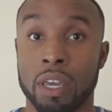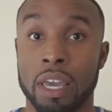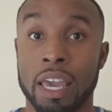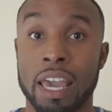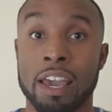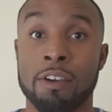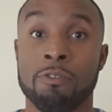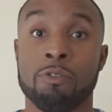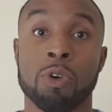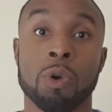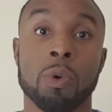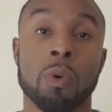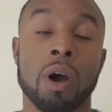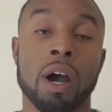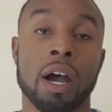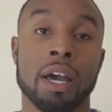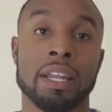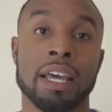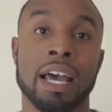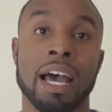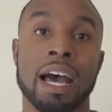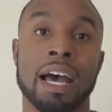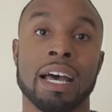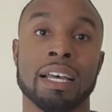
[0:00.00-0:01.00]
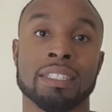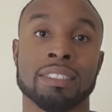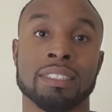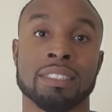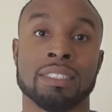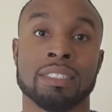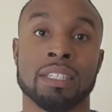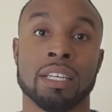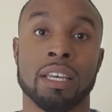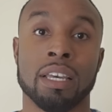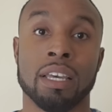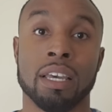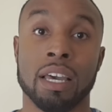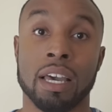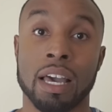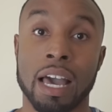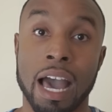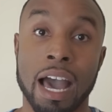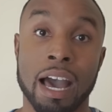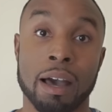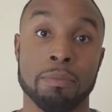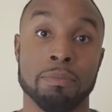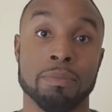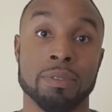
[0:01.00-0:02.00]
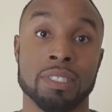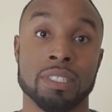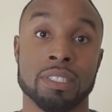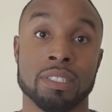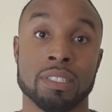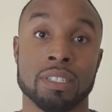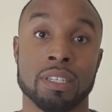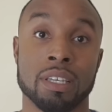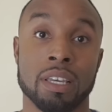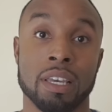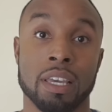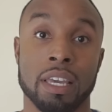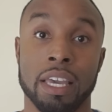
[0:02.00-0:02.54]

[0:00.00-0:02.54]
everyone has abs.